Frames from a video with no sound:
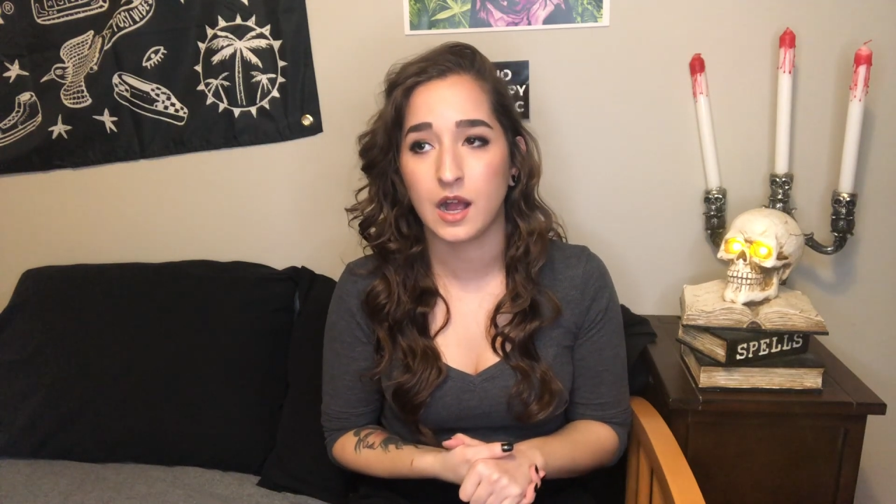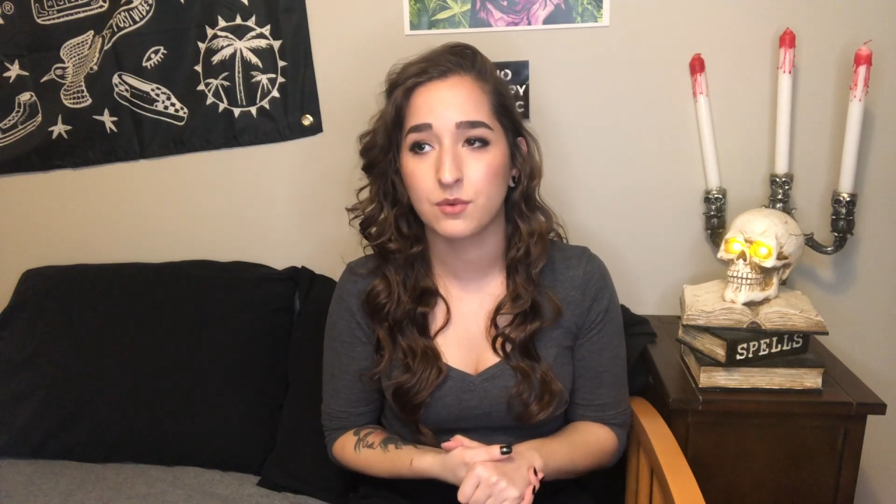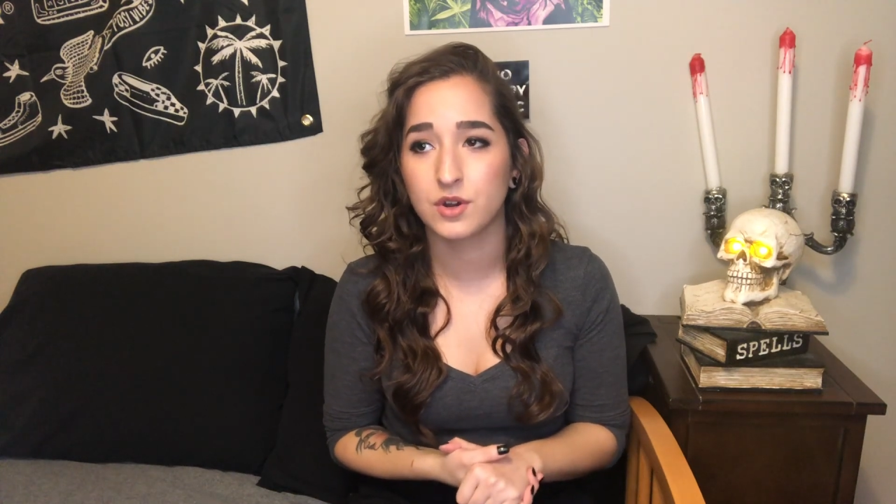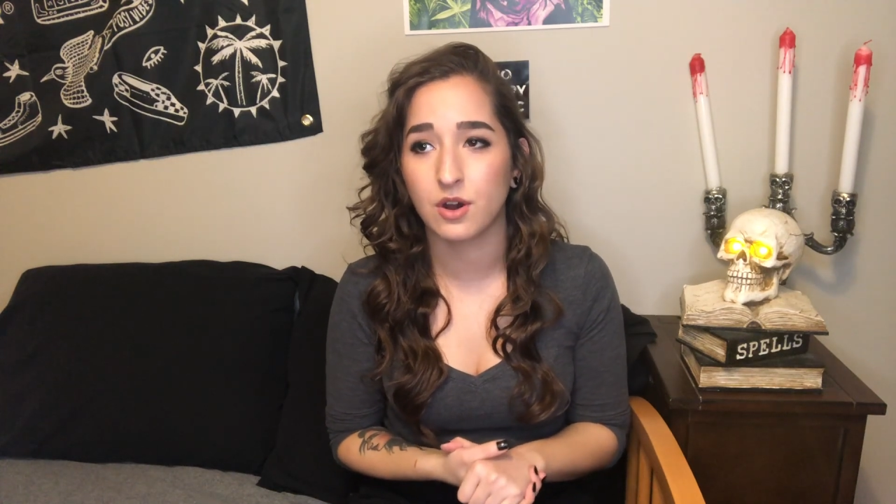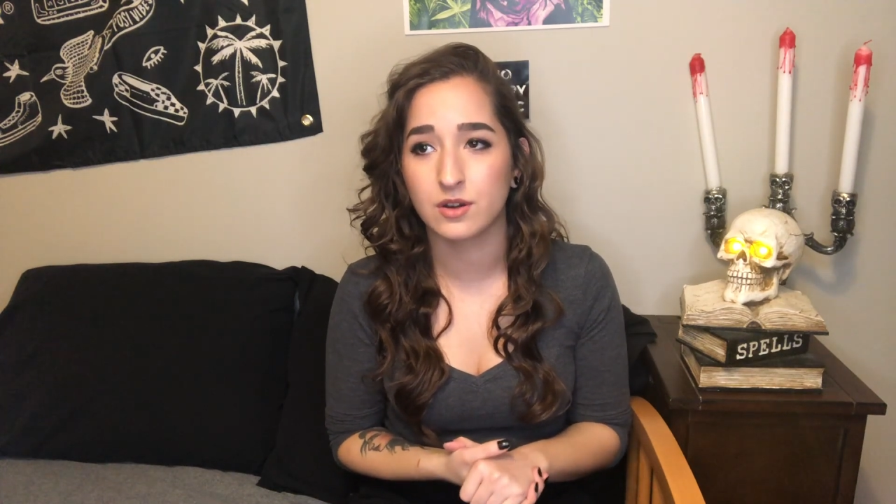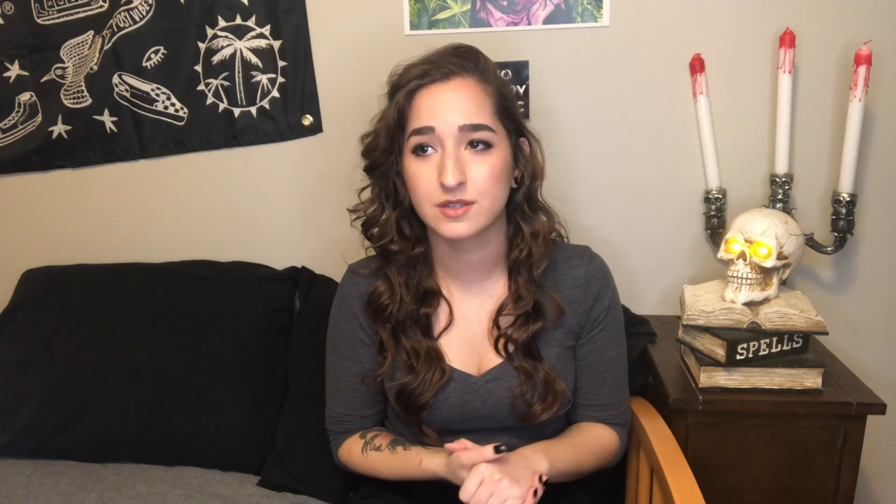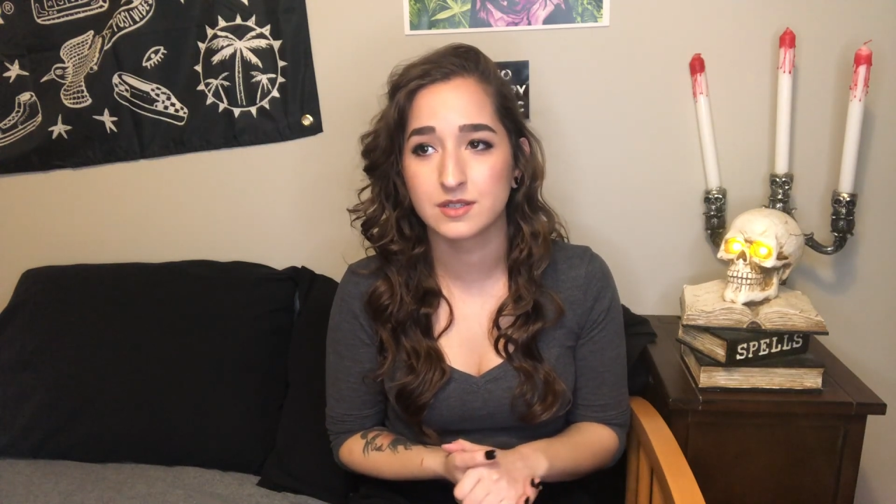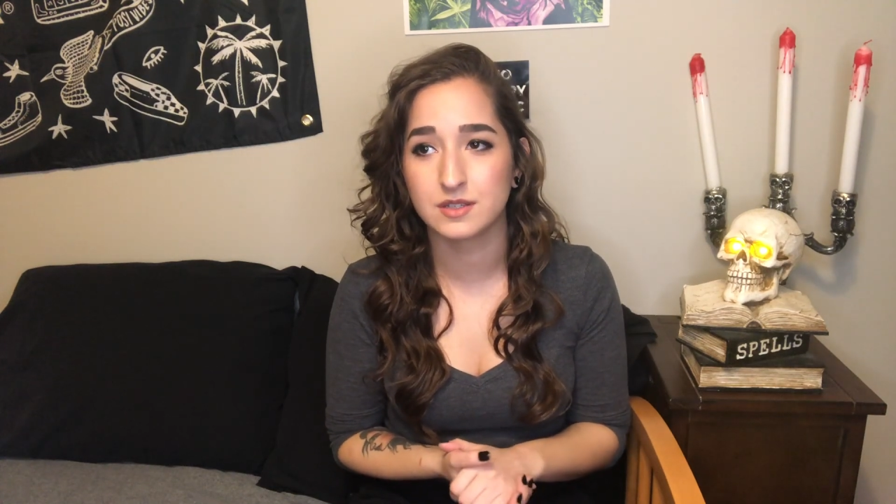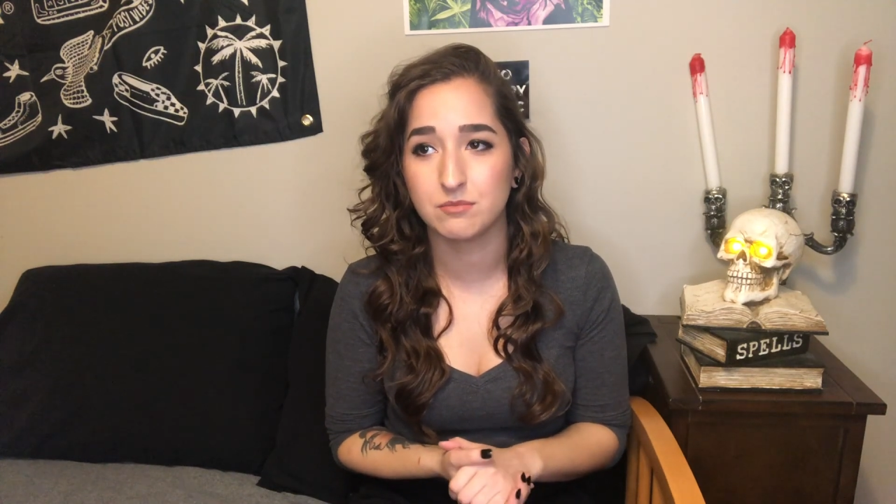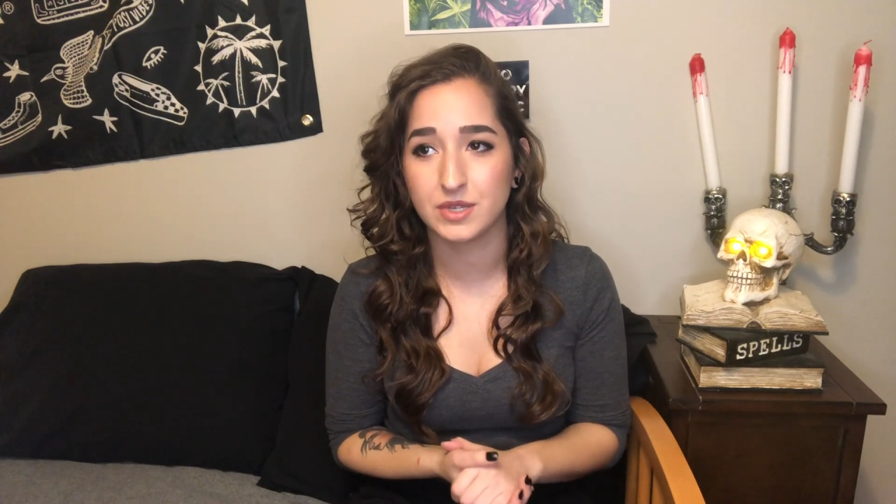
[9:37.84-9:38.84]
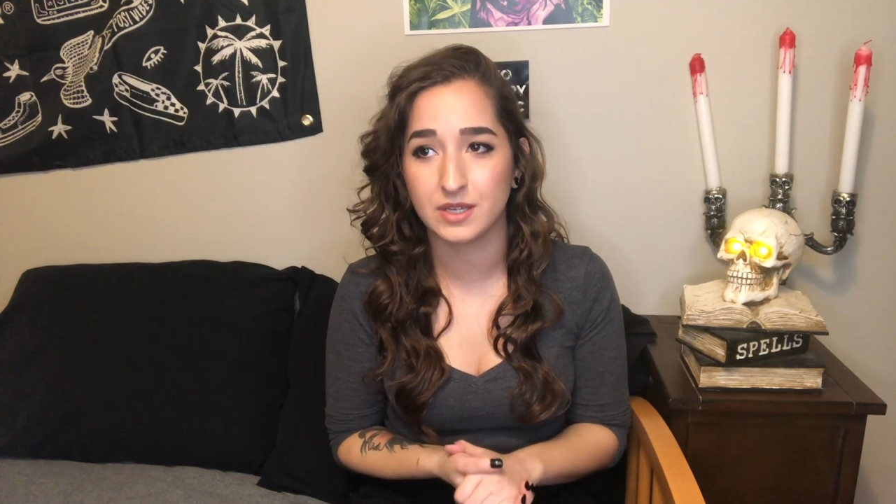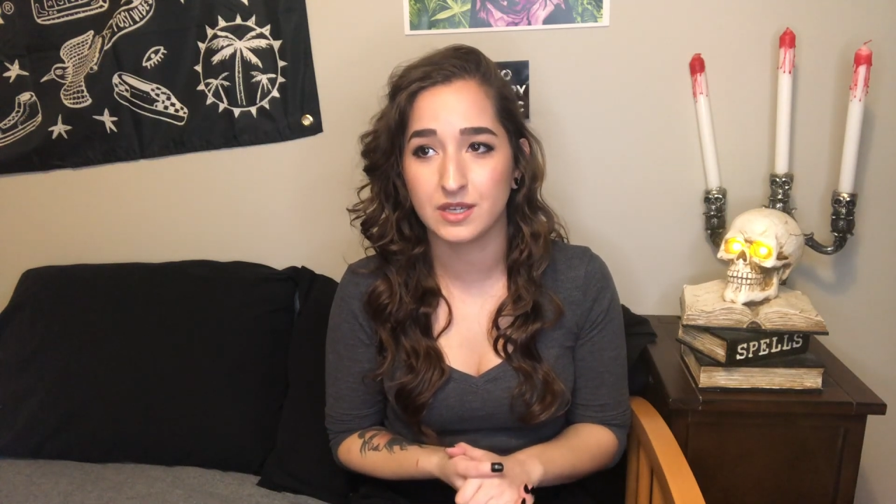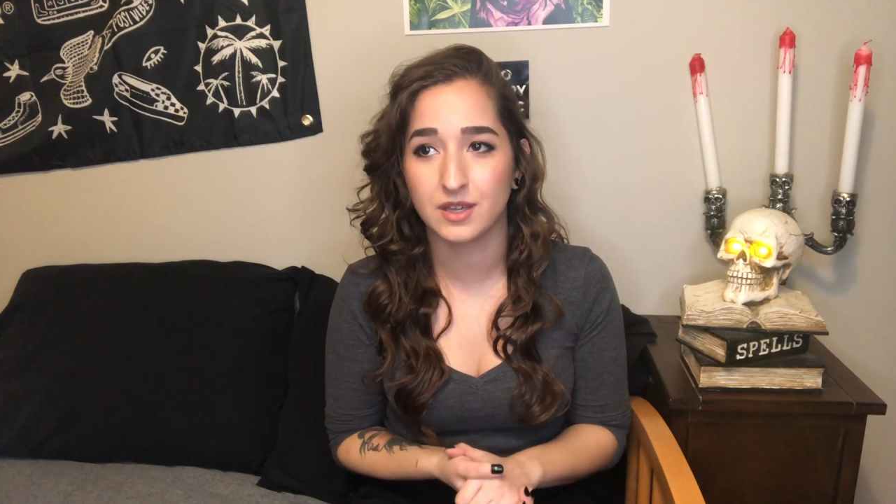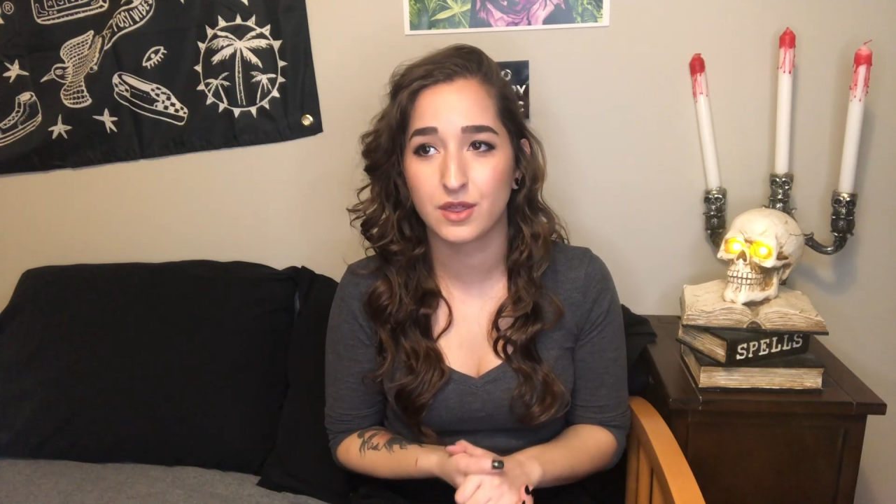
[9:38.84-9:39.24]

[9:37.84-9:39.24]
I would honestly be